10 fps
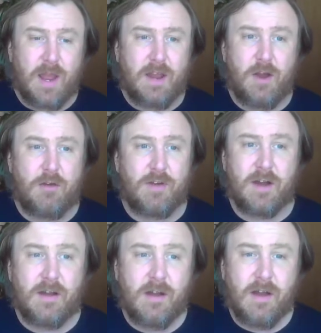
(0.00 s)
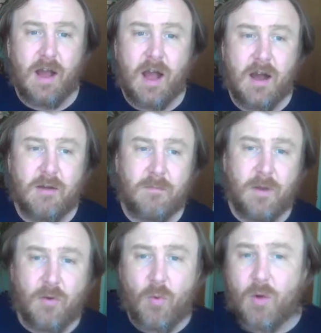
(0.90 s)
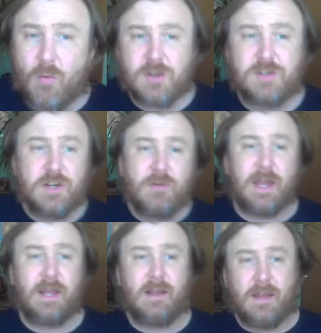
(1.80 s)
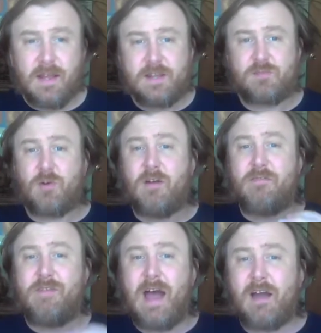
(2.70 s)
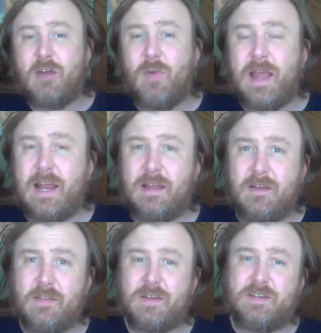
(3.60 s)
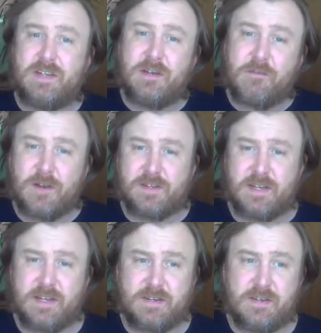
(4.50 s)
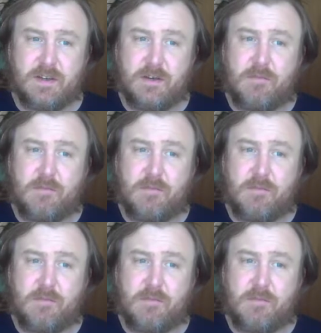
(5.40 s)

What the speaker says: ANOVA, what we're doing is we're evaluating the differences